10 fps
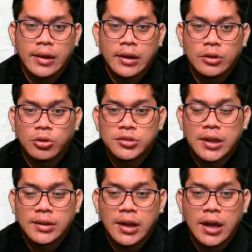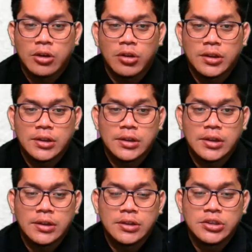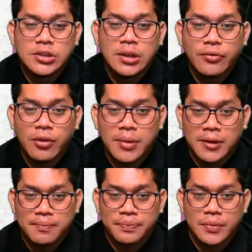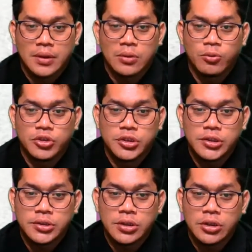those data are collected in the digital format, which is